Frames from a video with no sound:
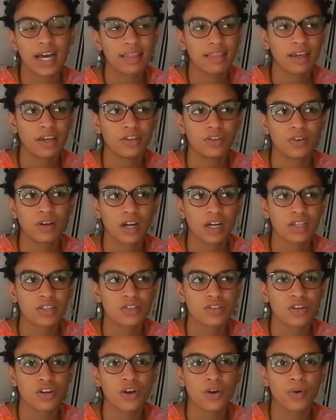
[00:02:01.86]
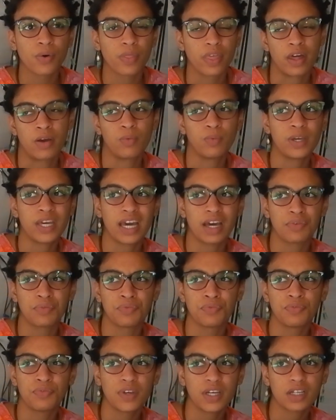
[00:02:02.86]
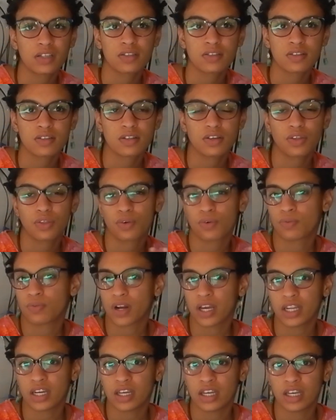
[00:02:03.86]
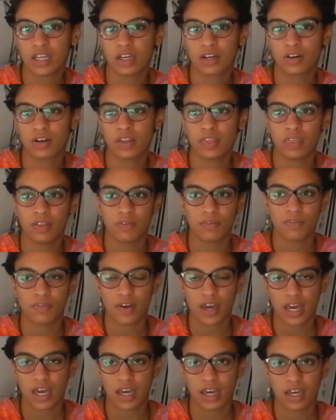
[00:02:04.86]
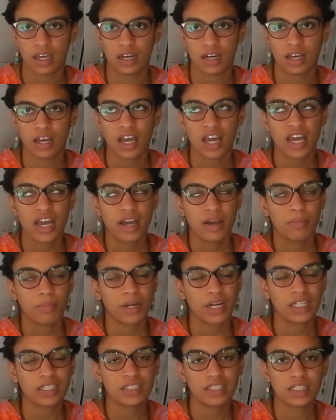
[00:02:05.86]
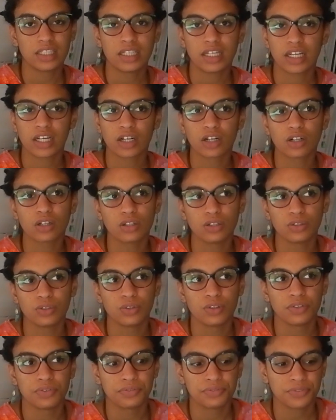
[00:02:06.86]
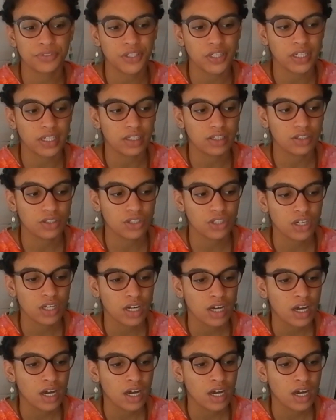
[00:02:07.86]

I let you guys know that we had fixed the radiator in the van, but I didn't include the footage.